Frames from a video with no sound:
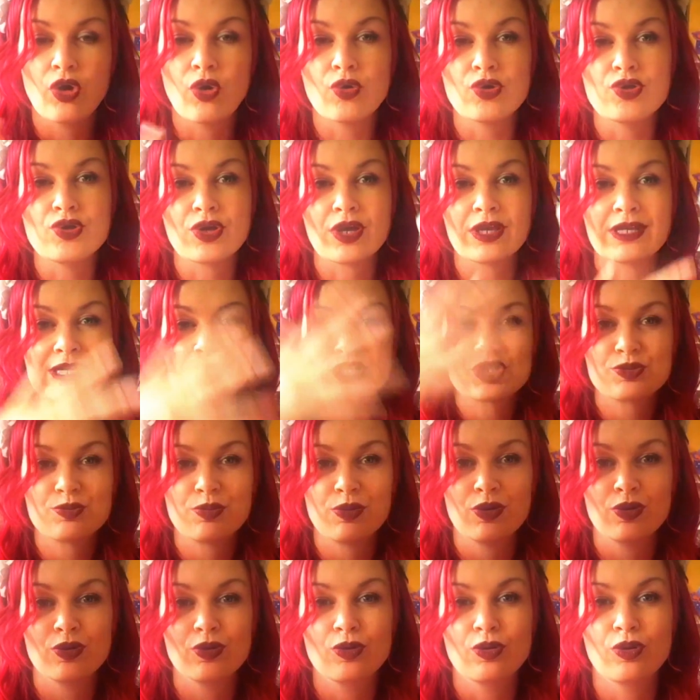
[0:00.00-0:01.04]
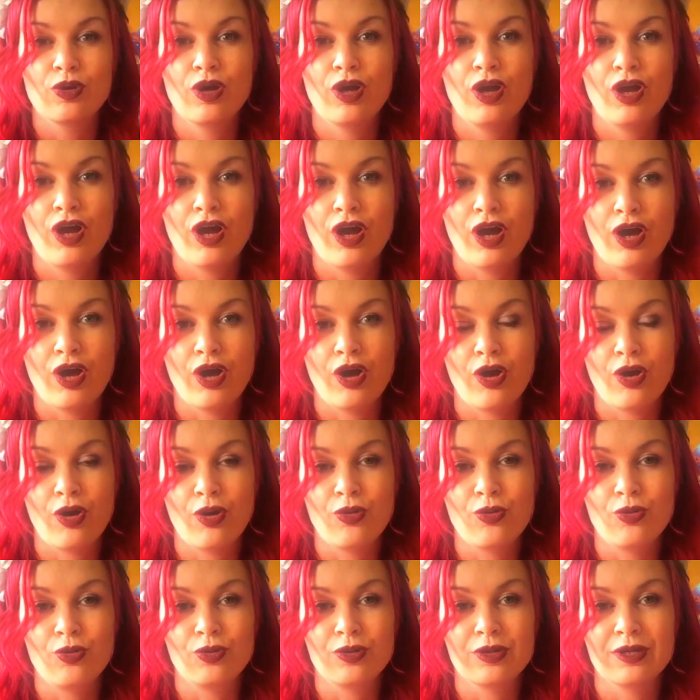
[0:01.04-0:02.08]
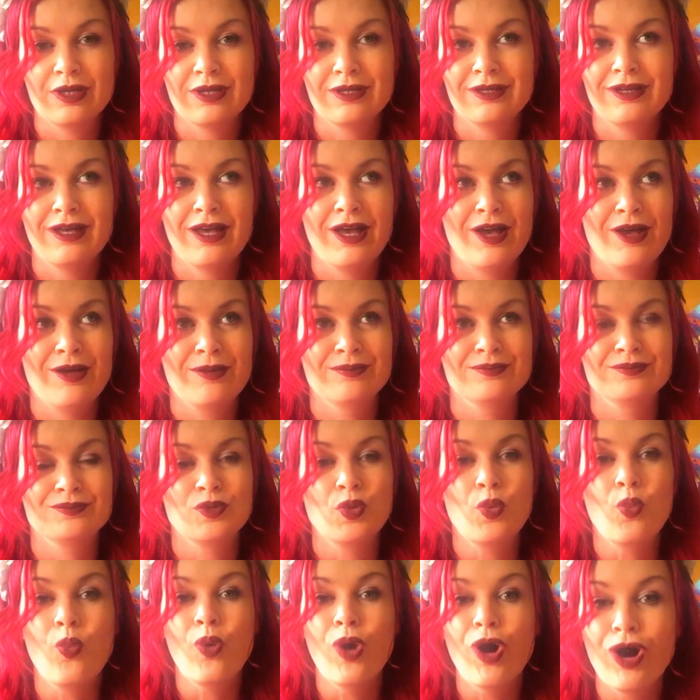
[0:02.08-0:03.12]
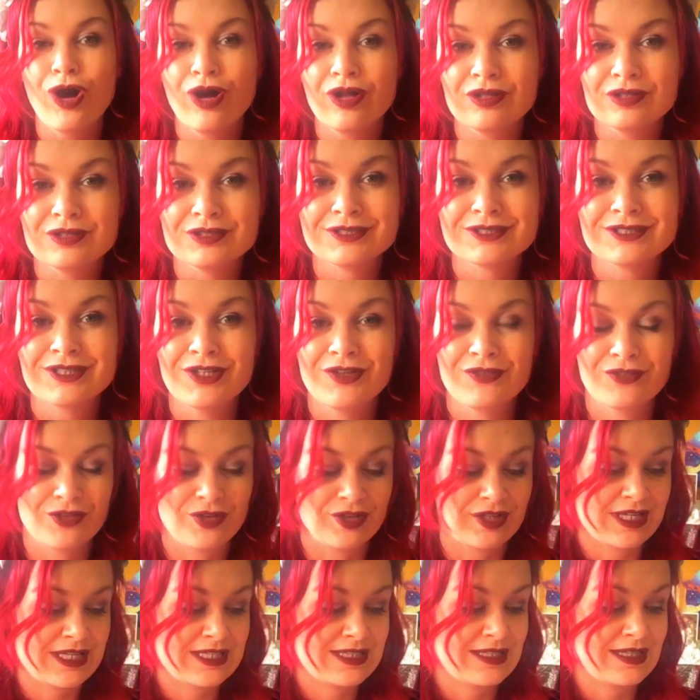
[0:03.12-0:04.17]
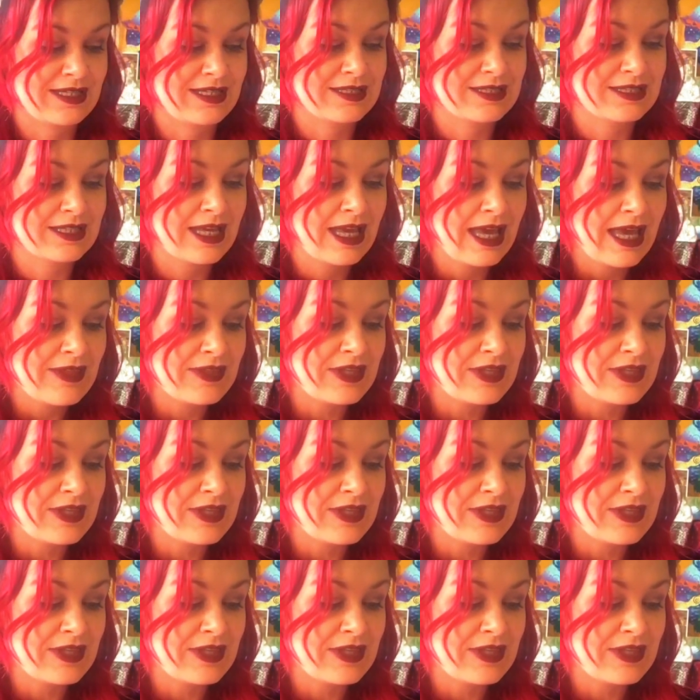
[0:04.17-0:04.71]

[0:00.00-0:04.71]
or you can explore a whole um, world of goddesses.